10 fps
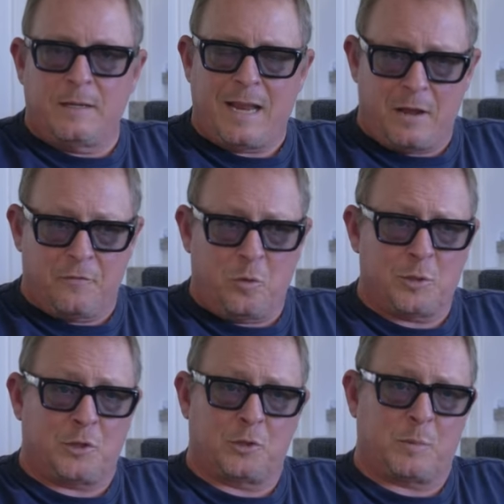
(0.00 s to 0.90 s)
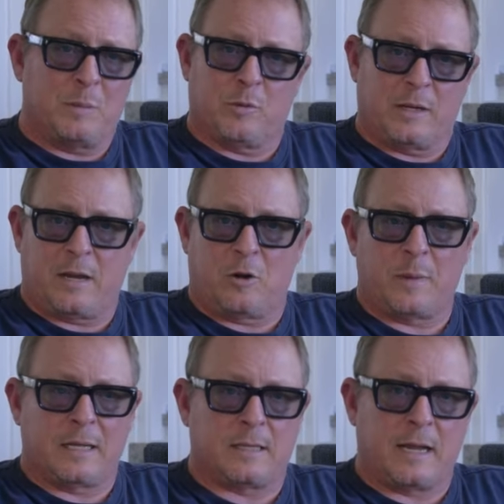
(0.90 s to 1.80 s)
Yeah, of course there's people that care
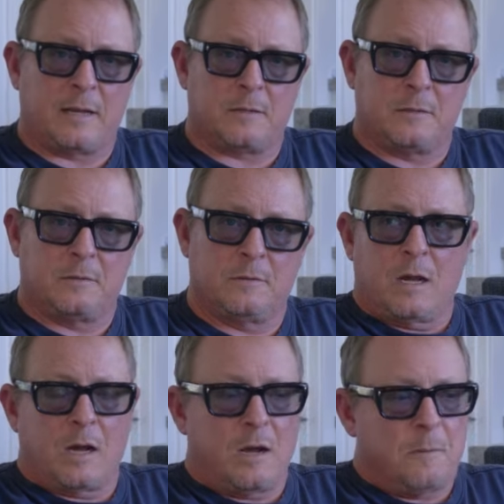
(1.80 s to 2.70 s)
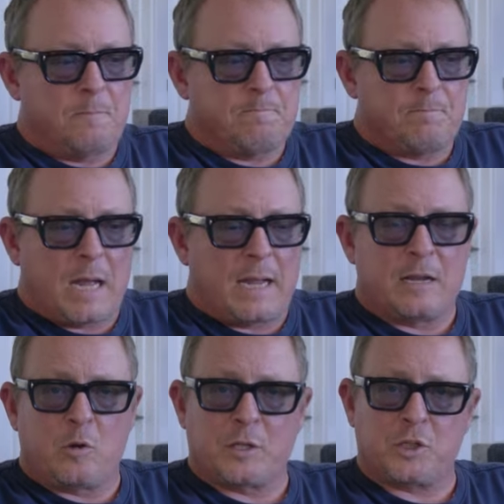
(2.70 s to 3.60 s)
about that. I
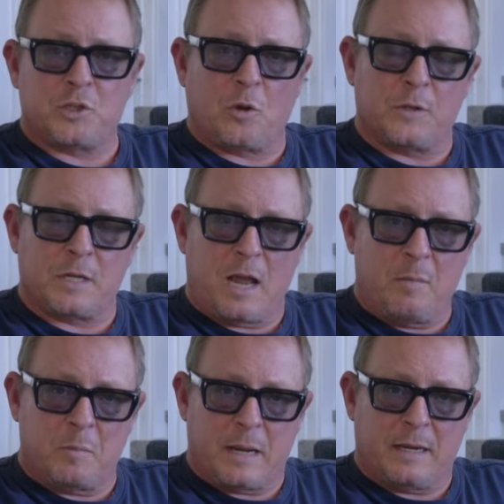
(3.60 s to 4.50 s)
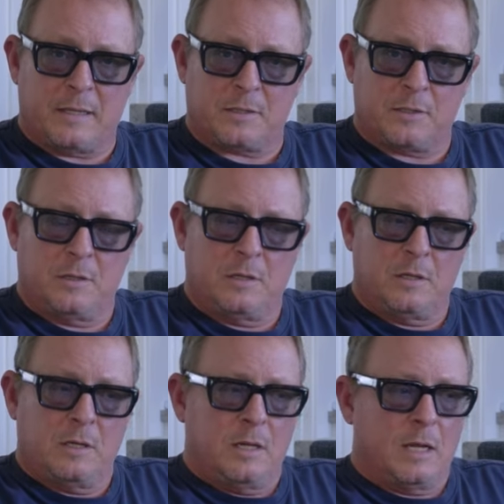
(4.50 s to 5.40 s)
get questions all the time about it.
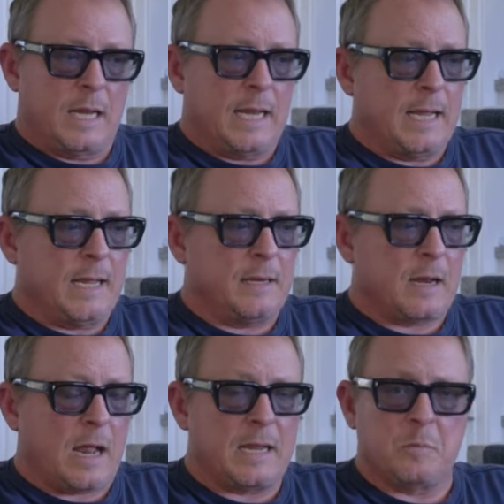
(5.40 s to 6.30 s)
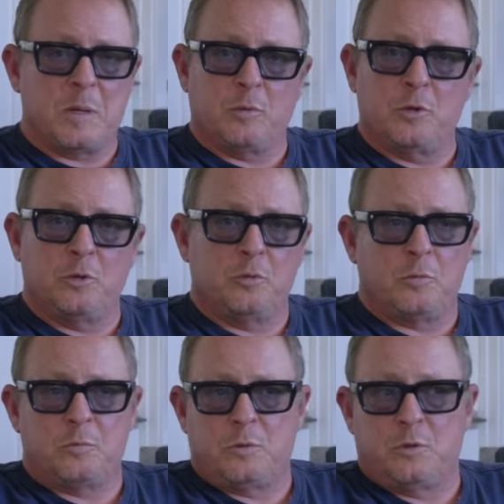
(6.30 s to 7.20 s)
And I get people
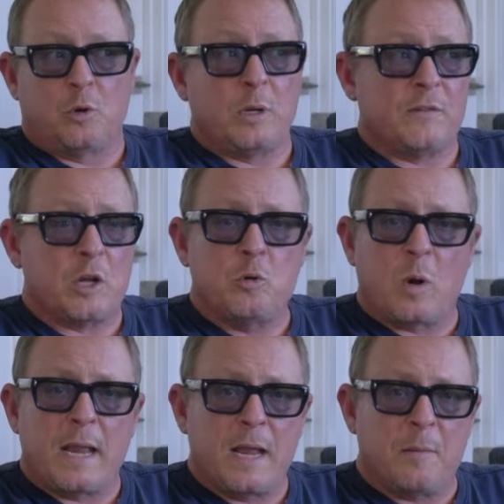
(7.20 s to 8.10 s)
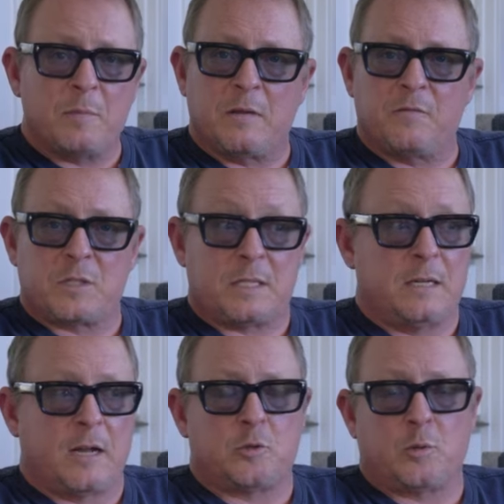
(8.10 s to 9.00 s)
who don't even know who I am that see
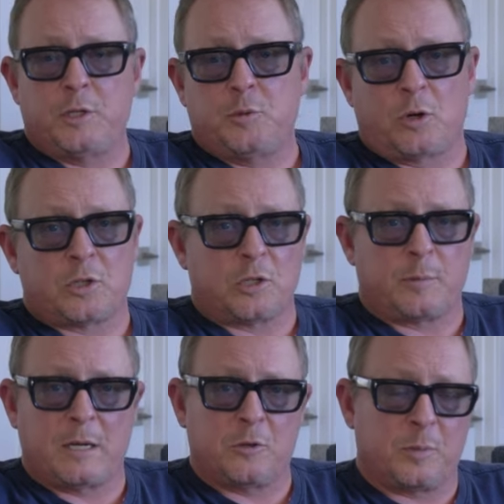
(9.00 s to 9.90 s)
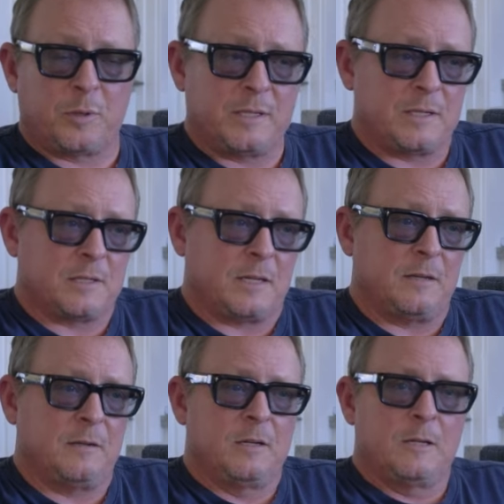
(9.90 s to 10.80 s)
922R talked about other places
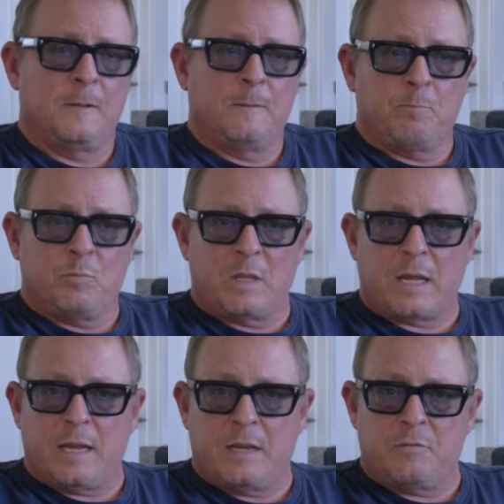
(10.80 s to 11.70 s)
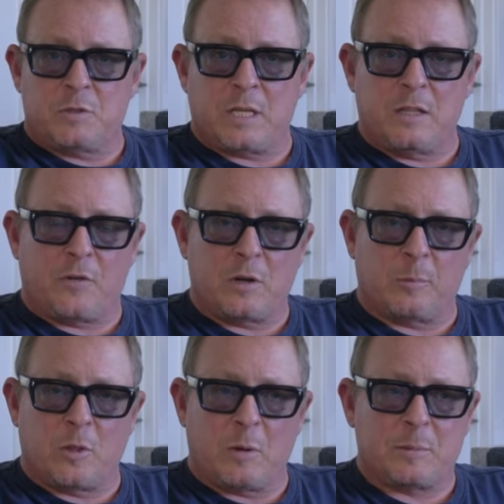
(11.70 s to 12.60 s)
and they see the phone
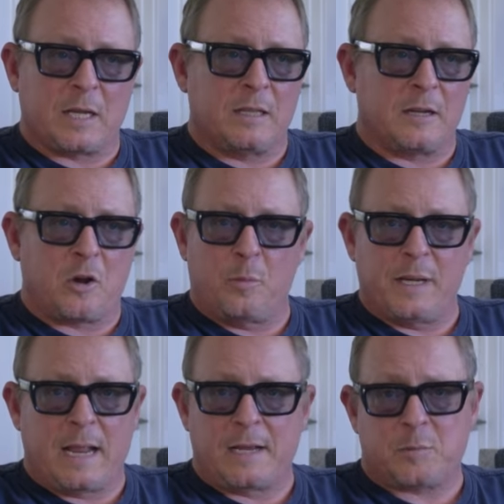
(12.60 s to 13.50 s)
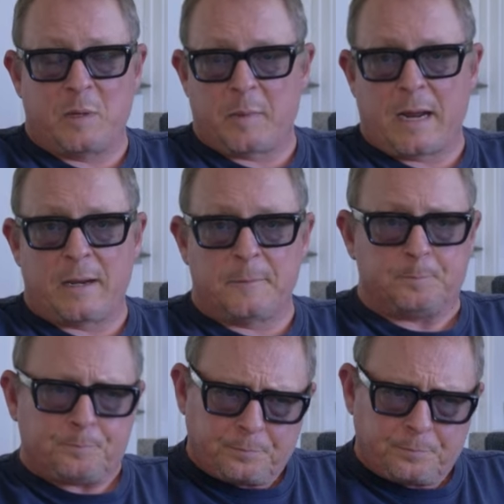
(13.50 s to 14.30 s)
number on the website and they call me and ask me about it.